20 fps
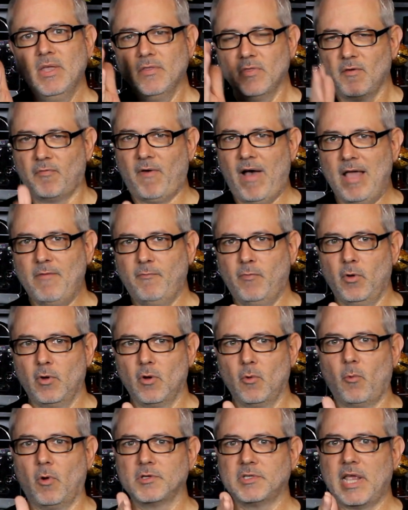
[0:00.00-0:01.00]
The 5
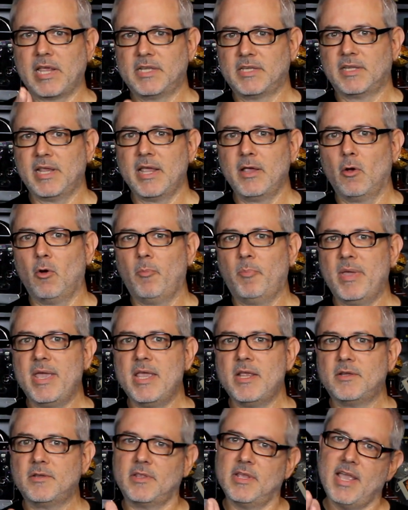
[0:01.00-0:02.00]
footer was a single piece.